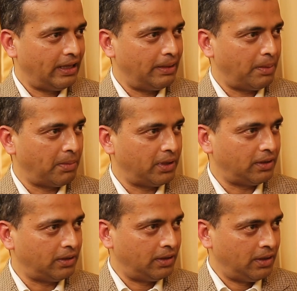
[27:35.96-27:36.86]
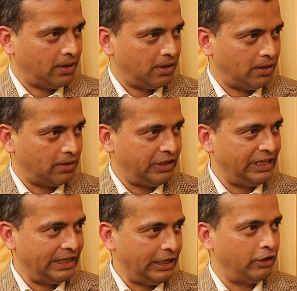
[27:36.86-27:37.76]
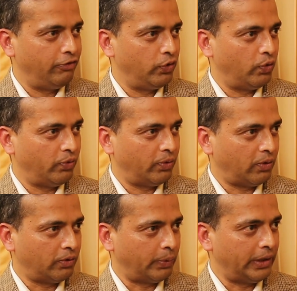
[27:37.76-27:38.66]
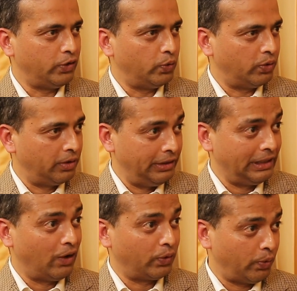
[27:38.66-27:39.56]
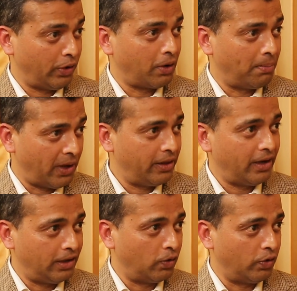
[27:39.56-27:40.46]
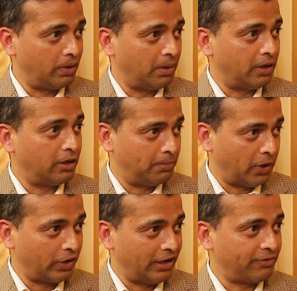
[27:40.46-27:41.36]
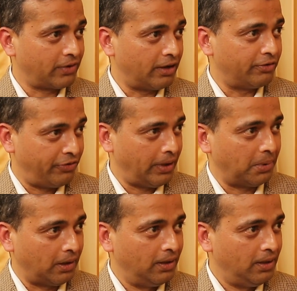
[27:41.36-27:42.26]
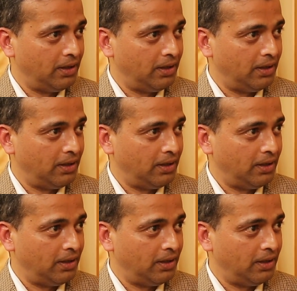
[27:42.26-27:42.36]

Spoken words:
I remember reading an interview when you recounted what your mother had told you about an Afghan fable,